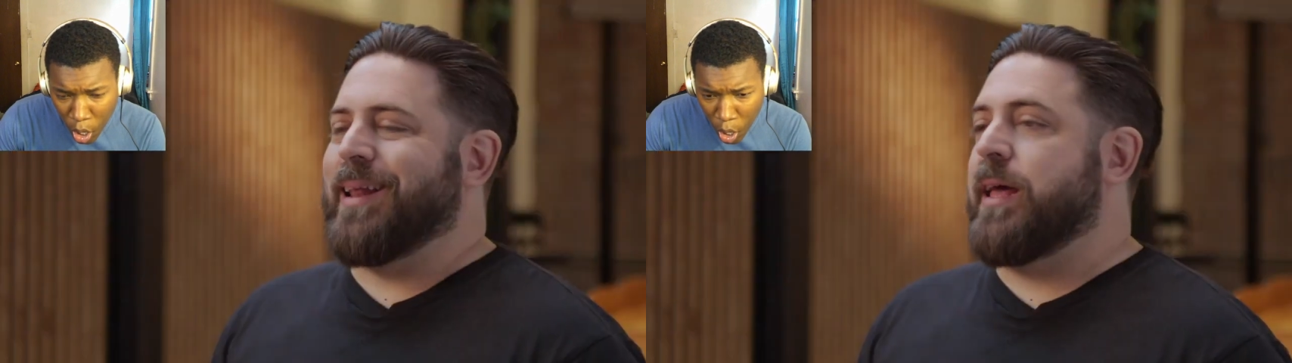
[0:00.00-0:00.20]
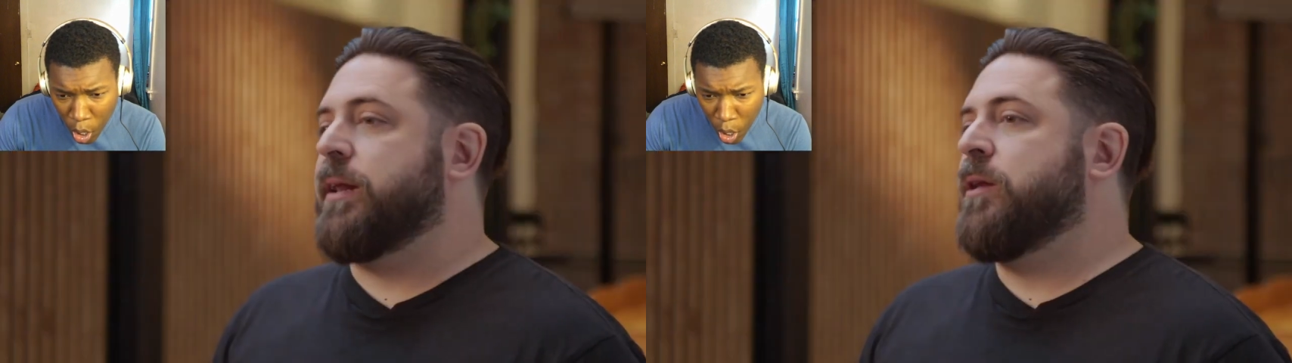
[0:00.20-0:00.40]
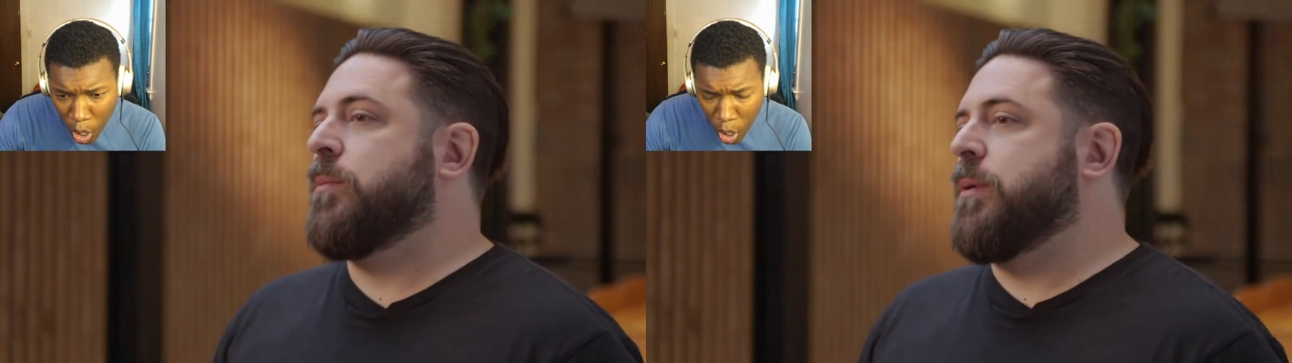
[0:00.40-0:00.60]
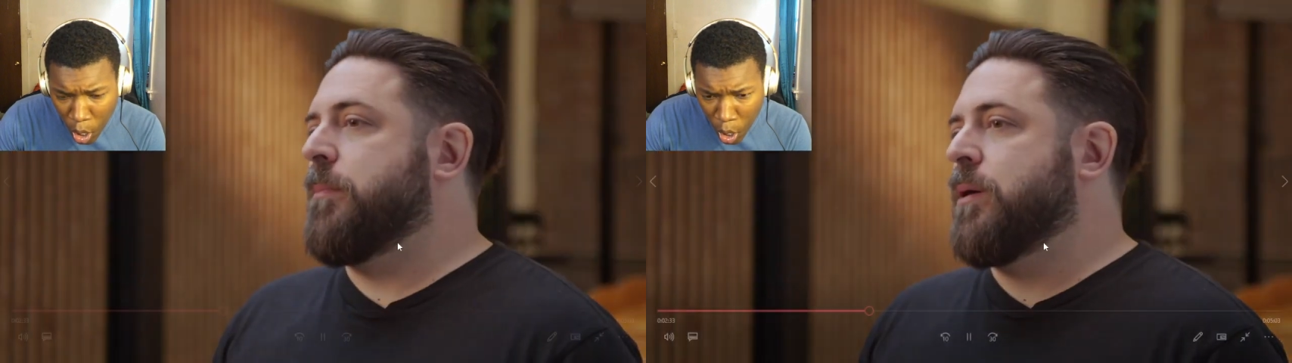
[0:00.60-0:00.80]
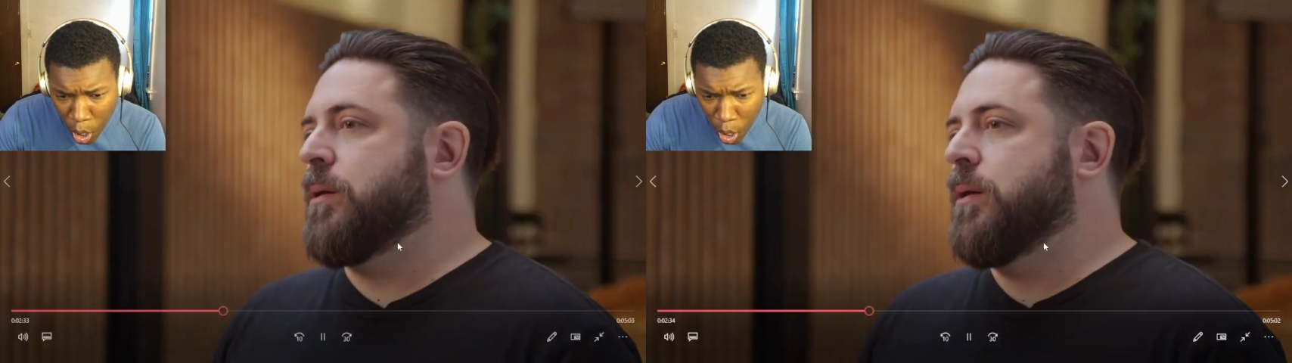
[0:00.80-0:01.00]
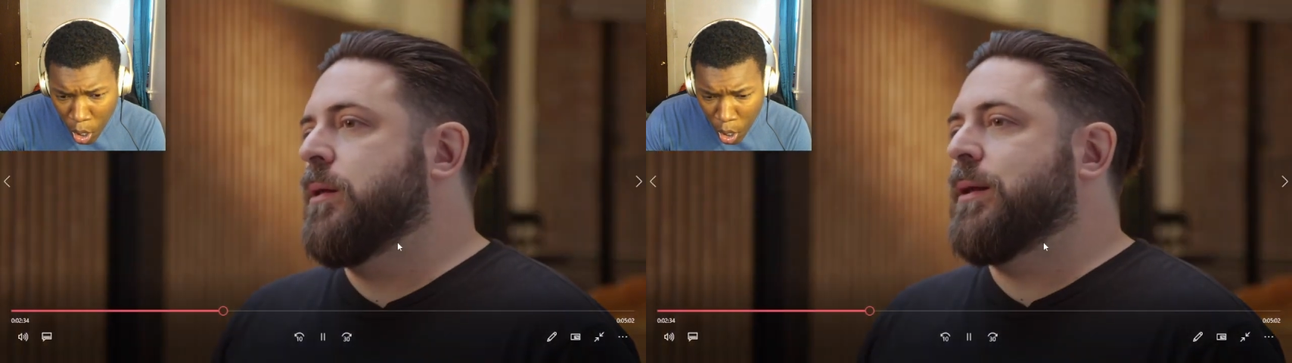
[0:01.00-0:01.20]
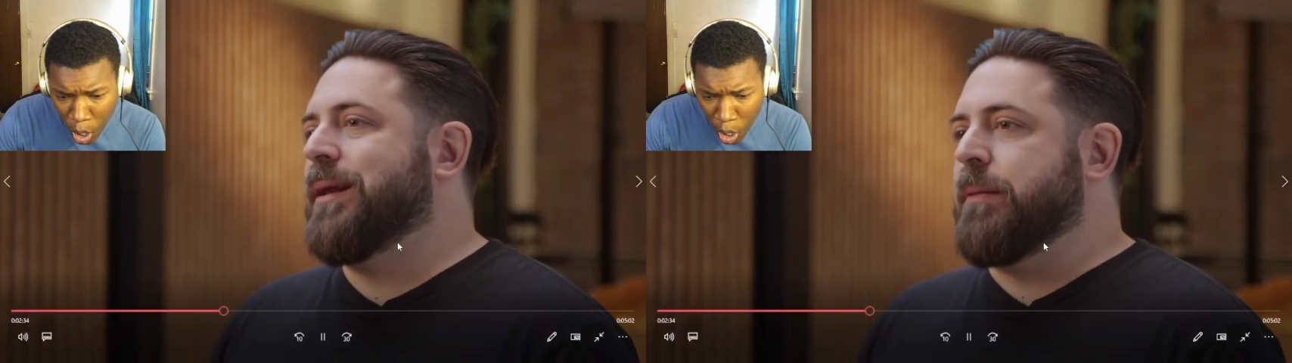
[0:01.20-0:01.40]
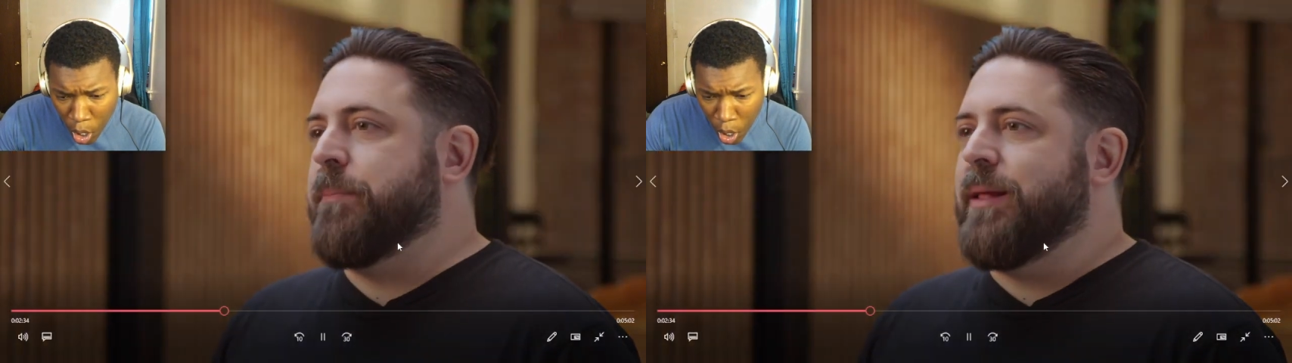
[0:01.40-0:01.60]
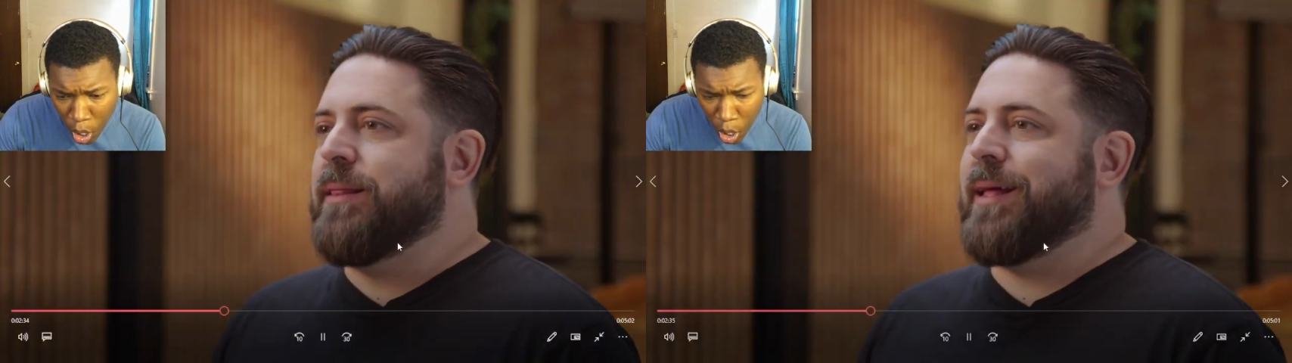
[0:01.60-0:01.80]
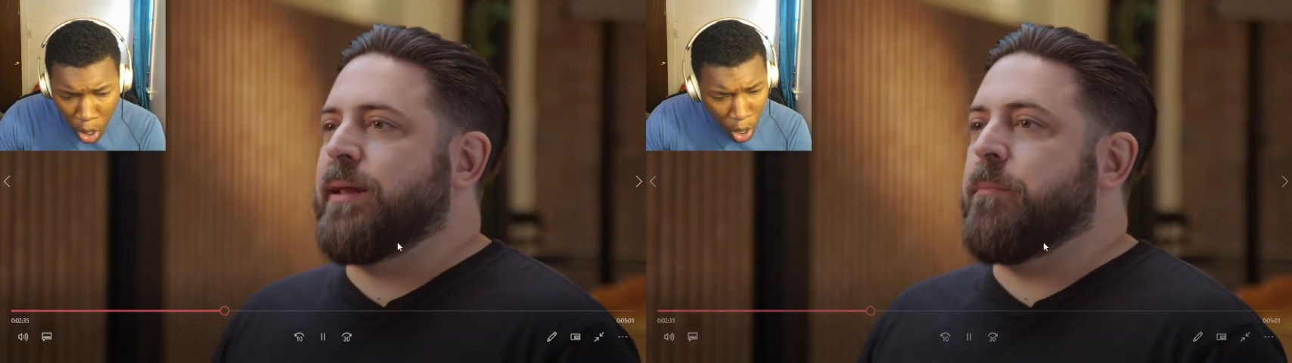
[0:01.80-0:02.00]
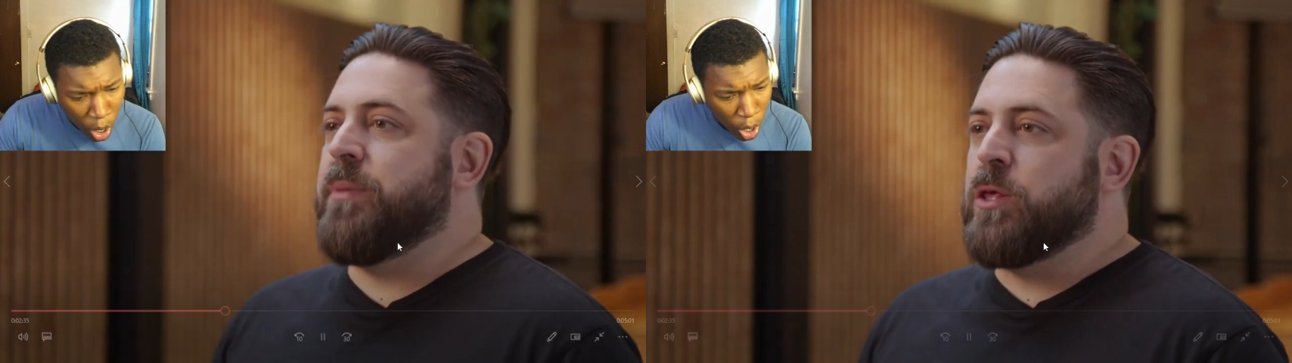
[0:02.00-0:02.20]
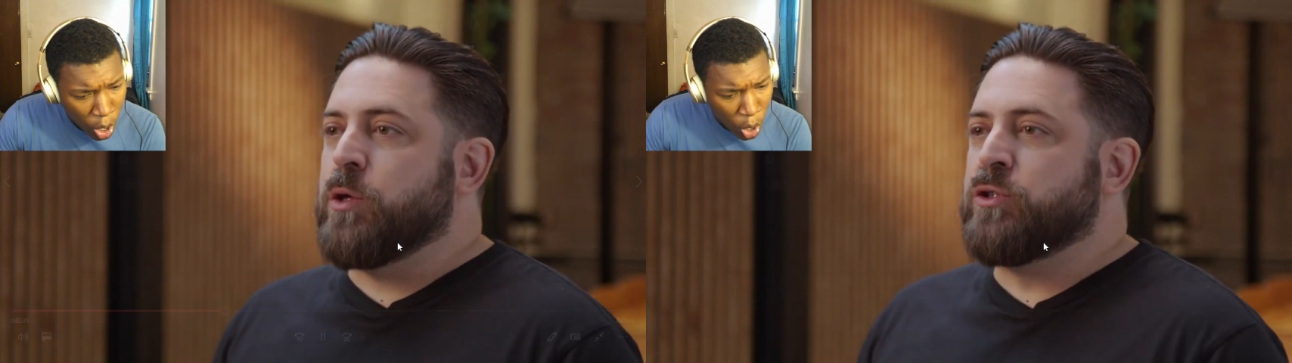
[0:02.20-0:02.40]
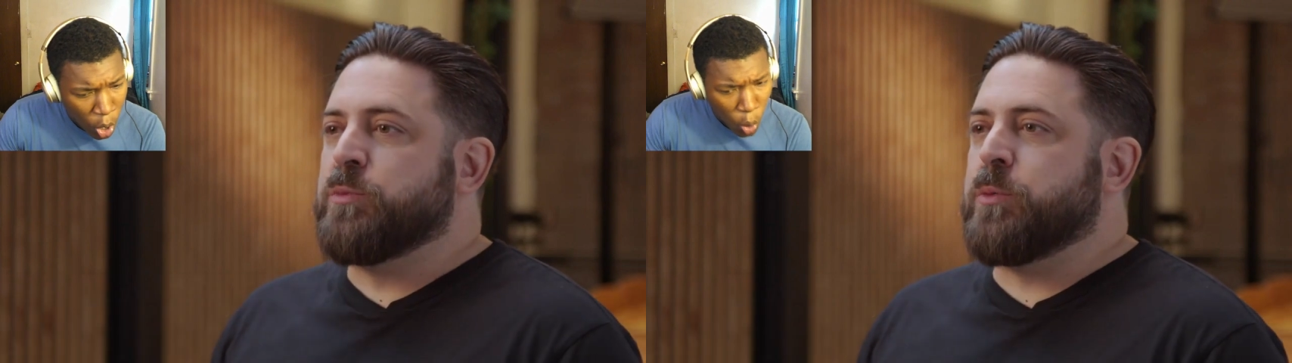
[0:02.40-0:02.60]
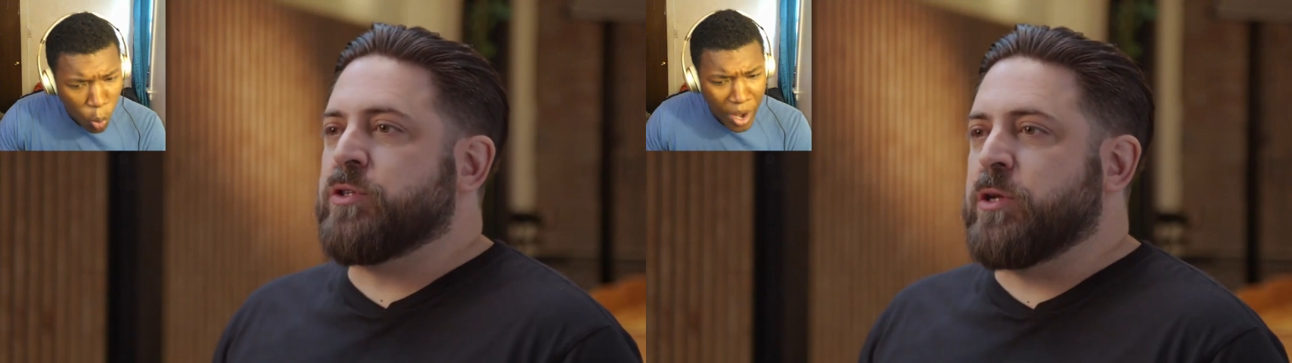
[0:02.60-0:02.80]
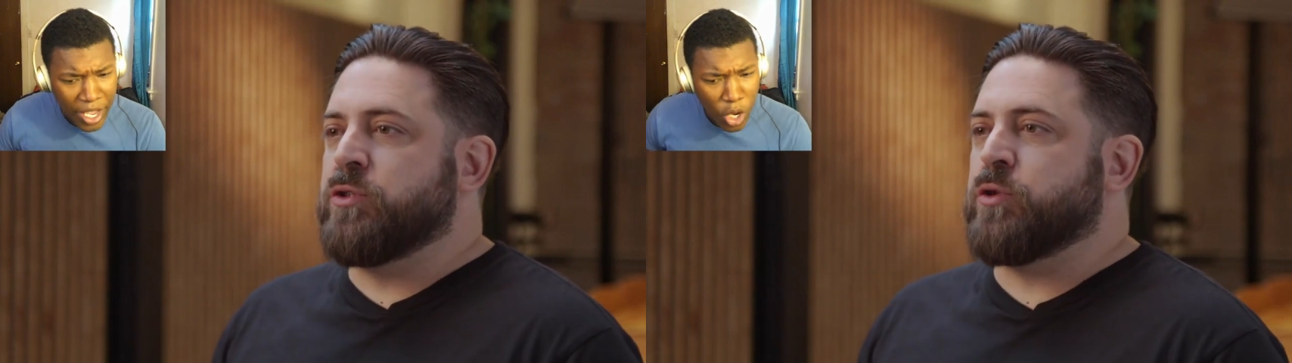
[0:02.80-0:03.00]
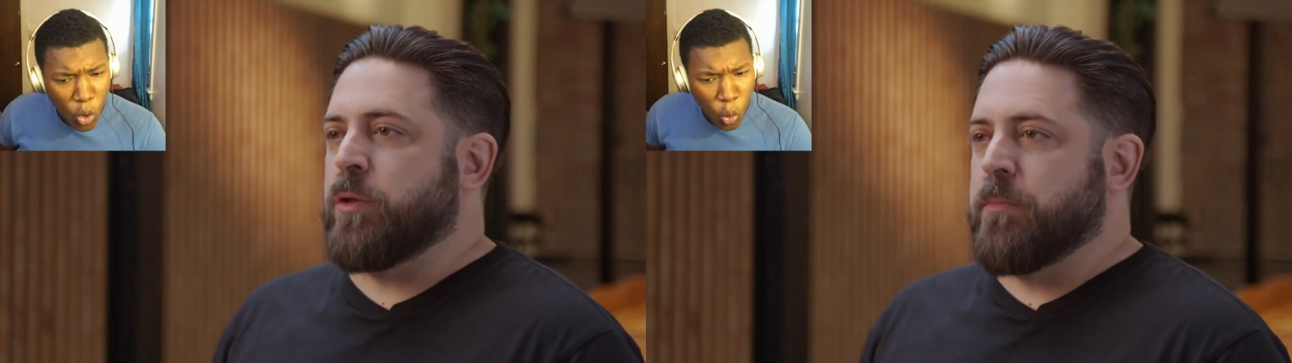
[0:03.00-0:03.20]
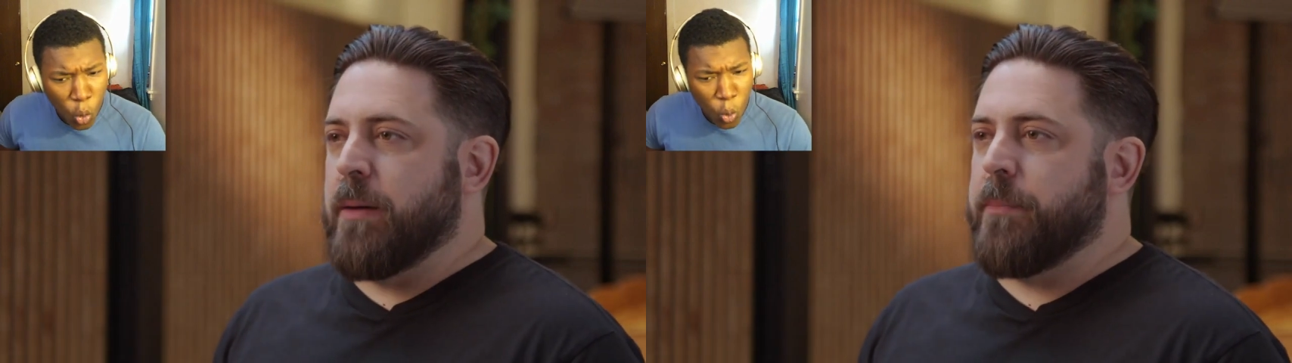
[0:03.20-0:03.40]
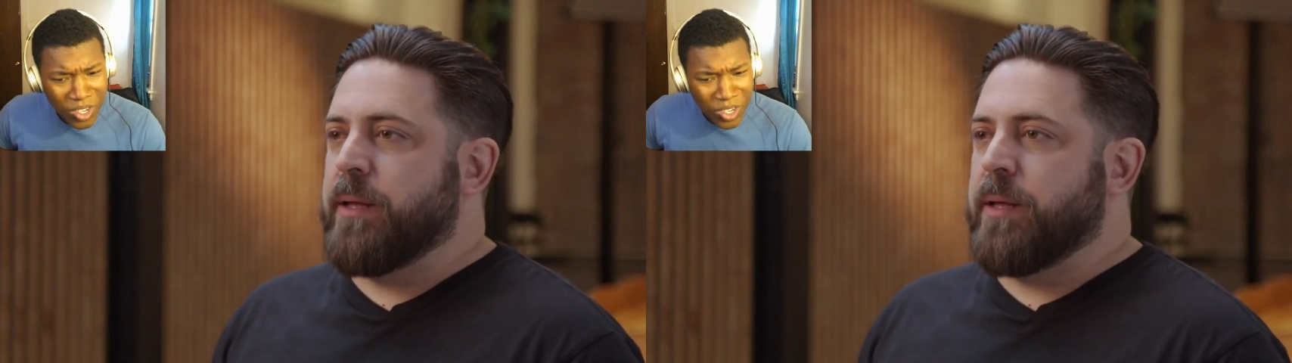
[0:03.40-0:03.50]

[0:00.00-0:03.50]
Speaker 1: and in early November, rebuilt an ambitious Wait, launch roadmap.